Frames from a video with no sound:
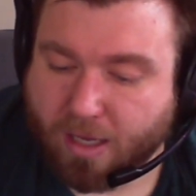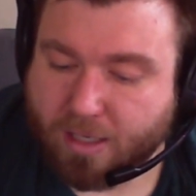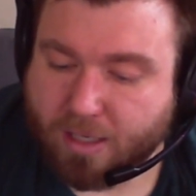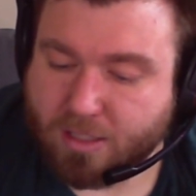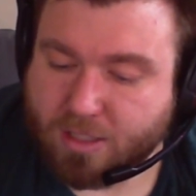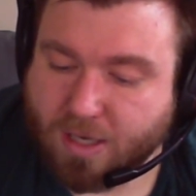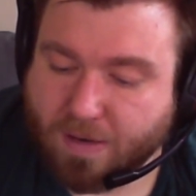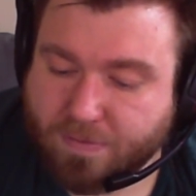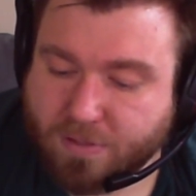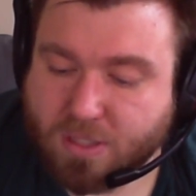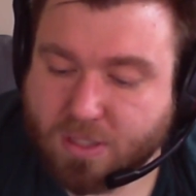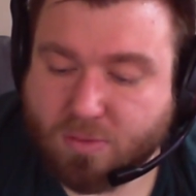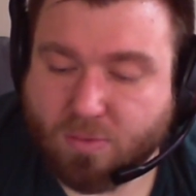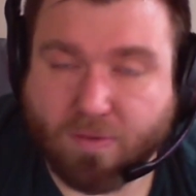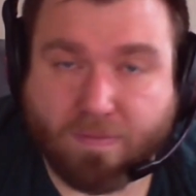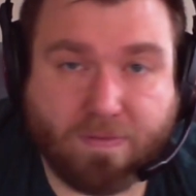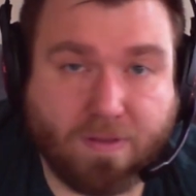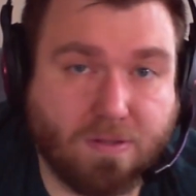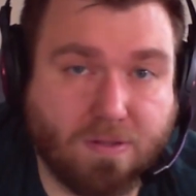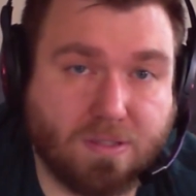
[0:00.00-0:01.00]
Jefferson
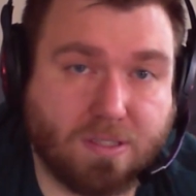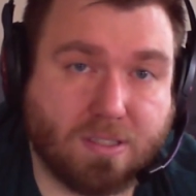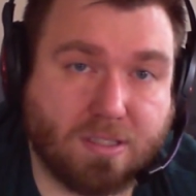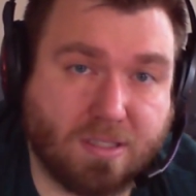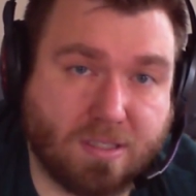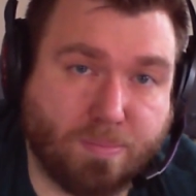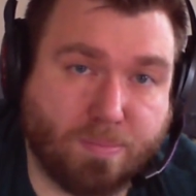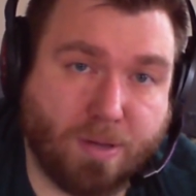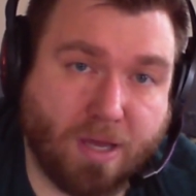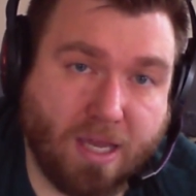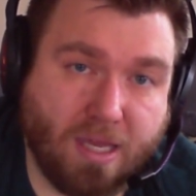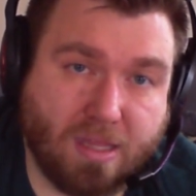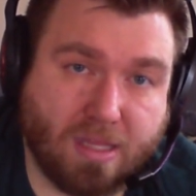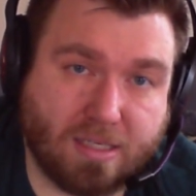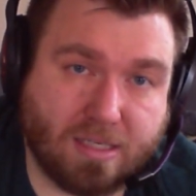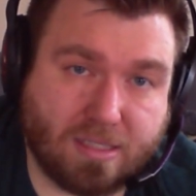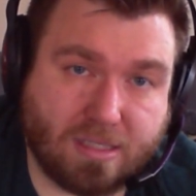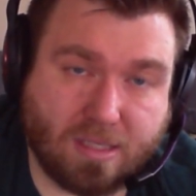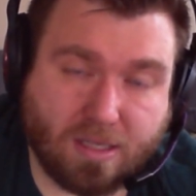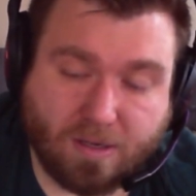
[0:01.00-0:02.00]
refuses to pay
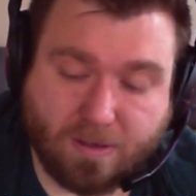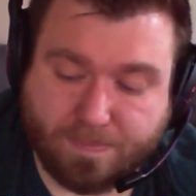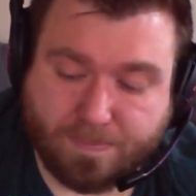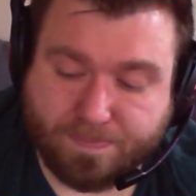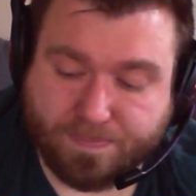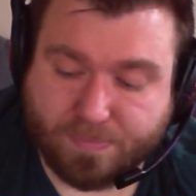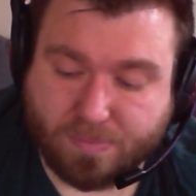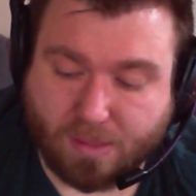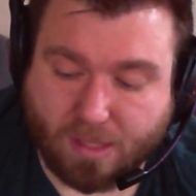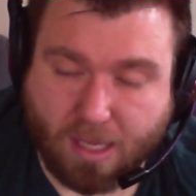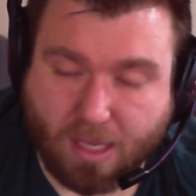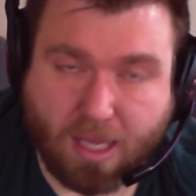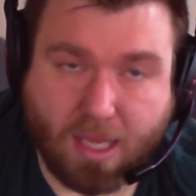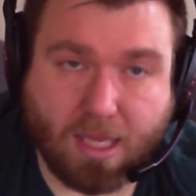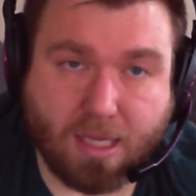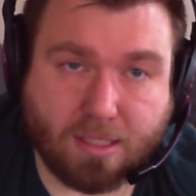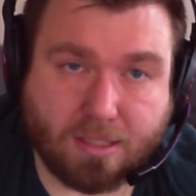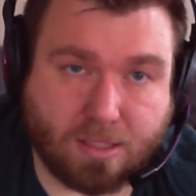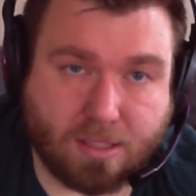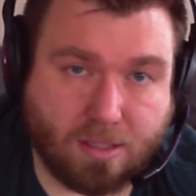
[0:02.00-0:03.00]
this, though.
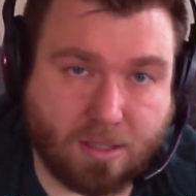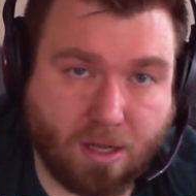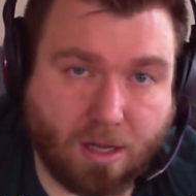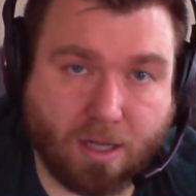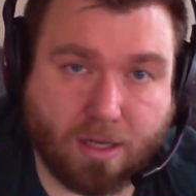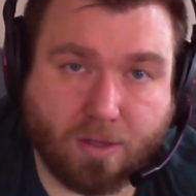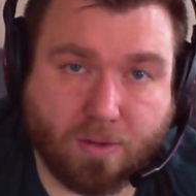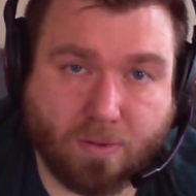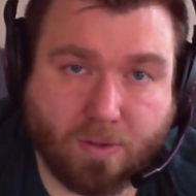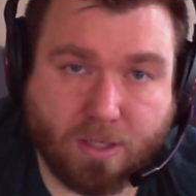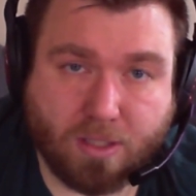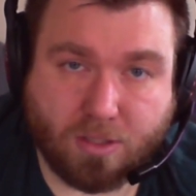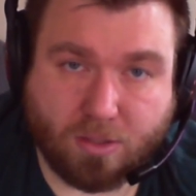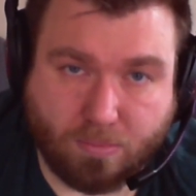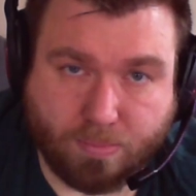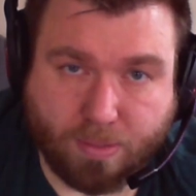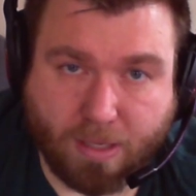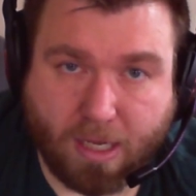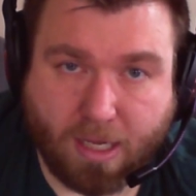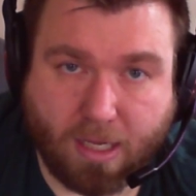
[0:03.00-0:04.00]
He is not going to
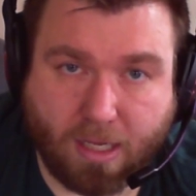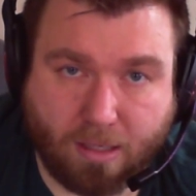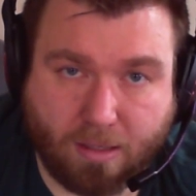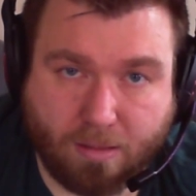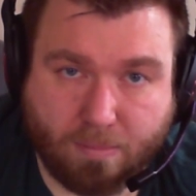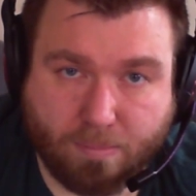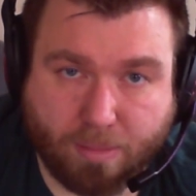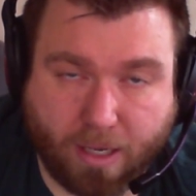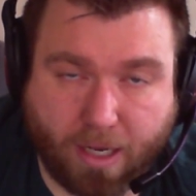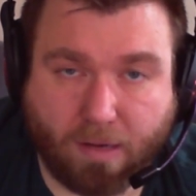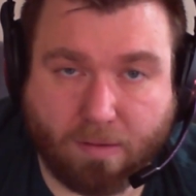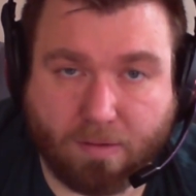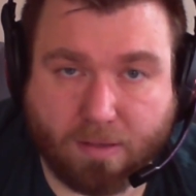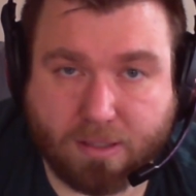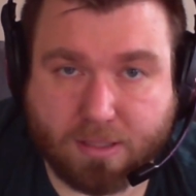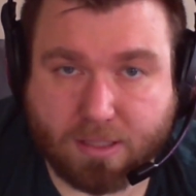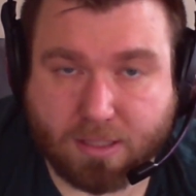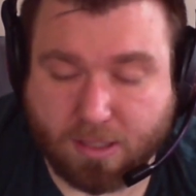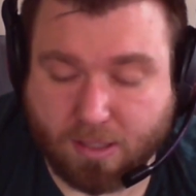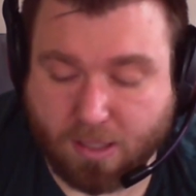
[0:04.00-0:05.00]
pay
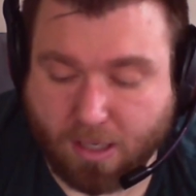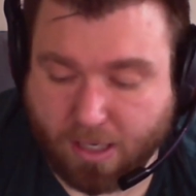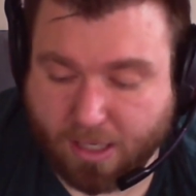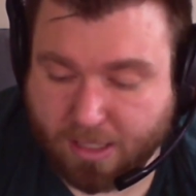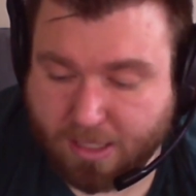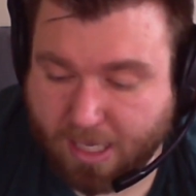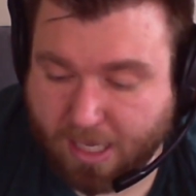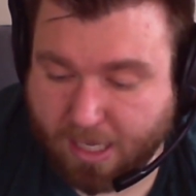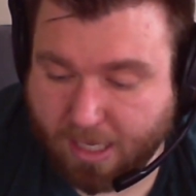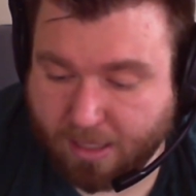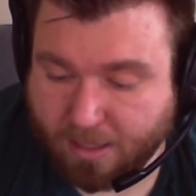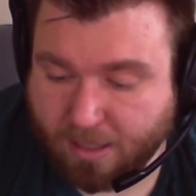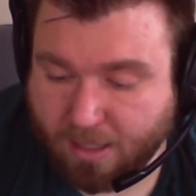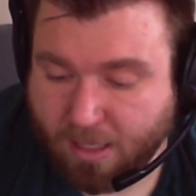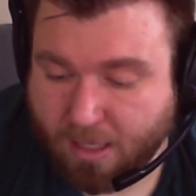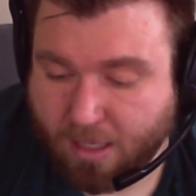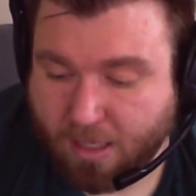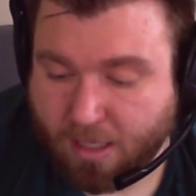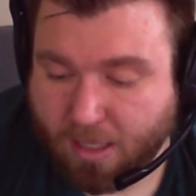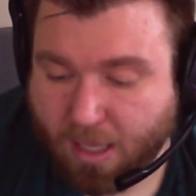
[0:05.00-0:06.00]
pirates to not attack.
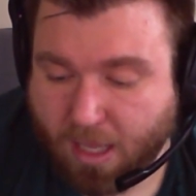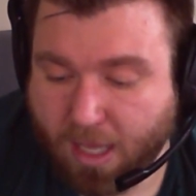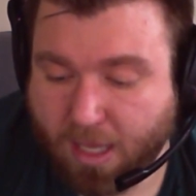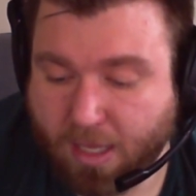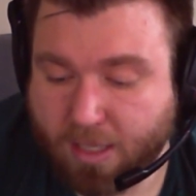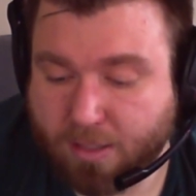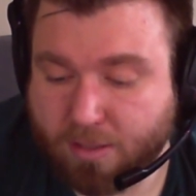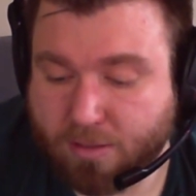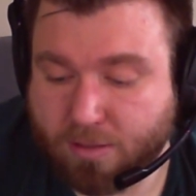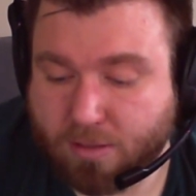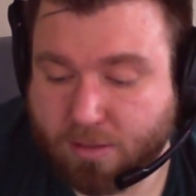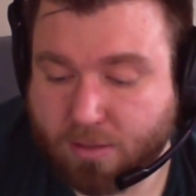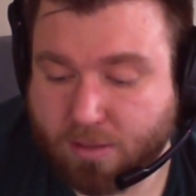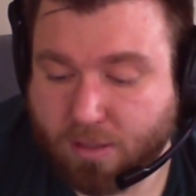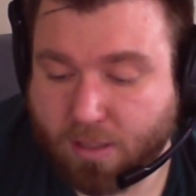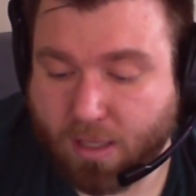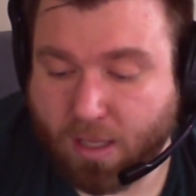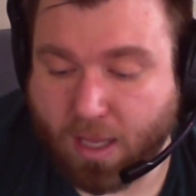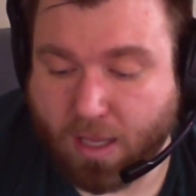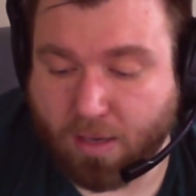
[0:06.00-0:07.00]
And
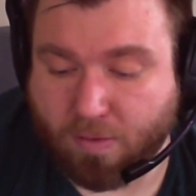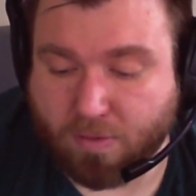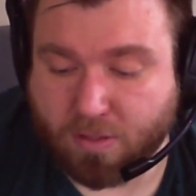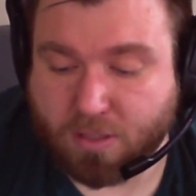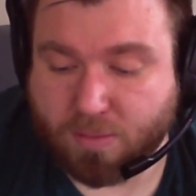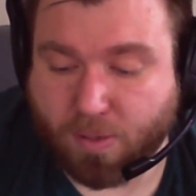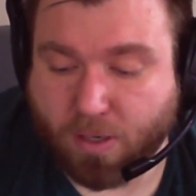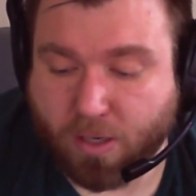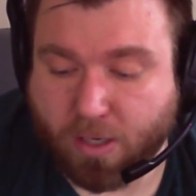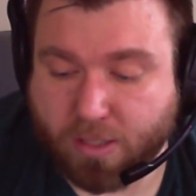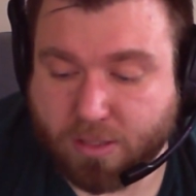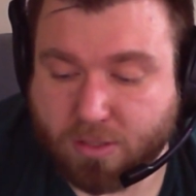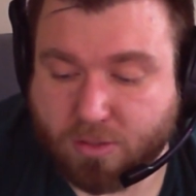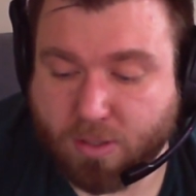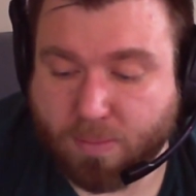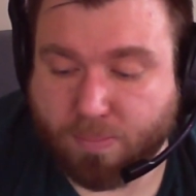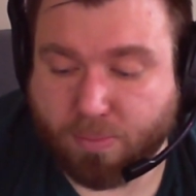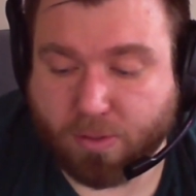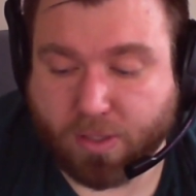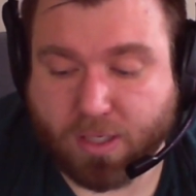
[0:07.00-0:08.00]
in response,
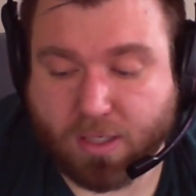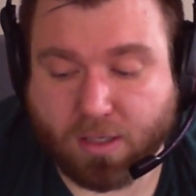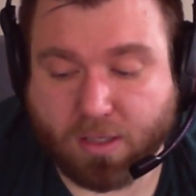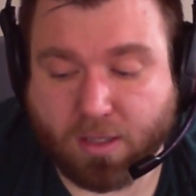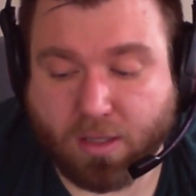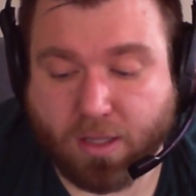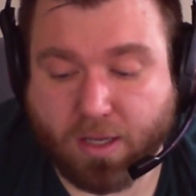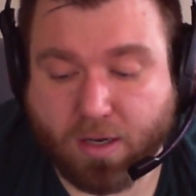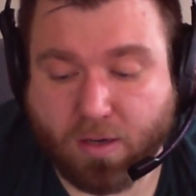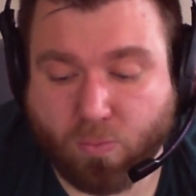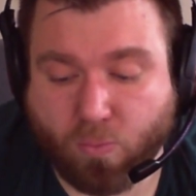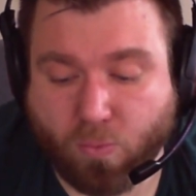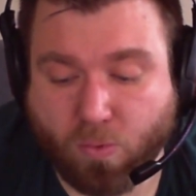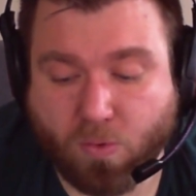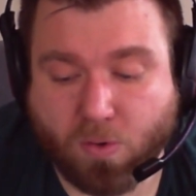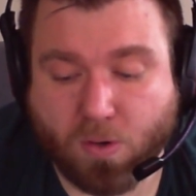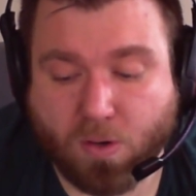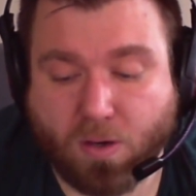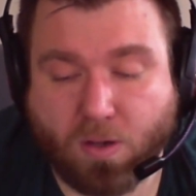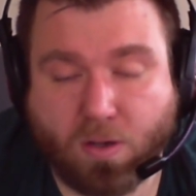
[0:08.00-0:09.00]
Tripoli declared
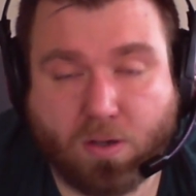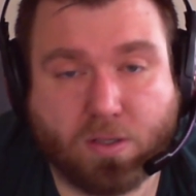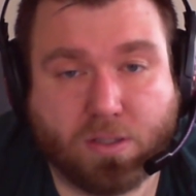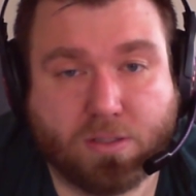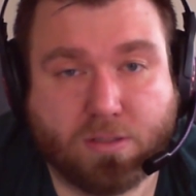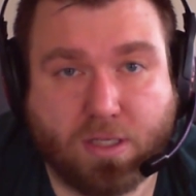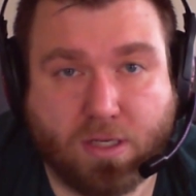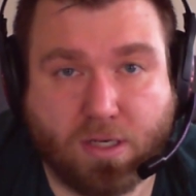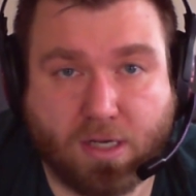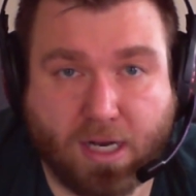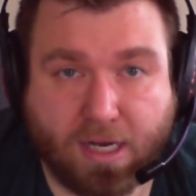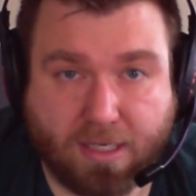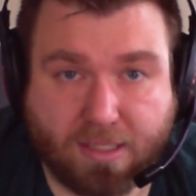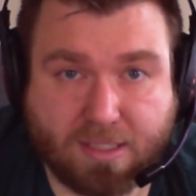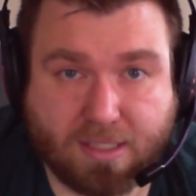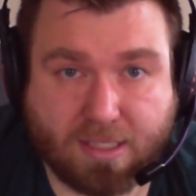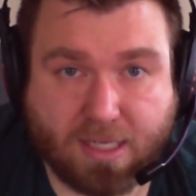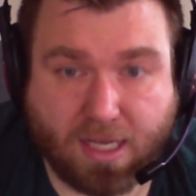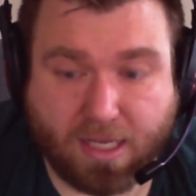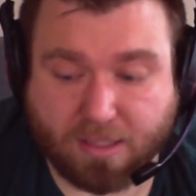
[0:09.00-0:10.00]
war on the United
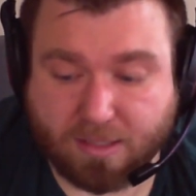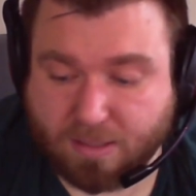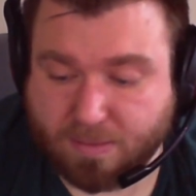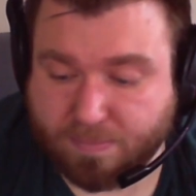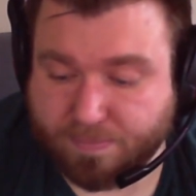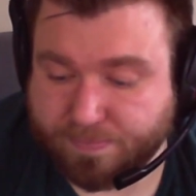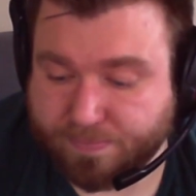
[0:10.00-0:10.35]
States.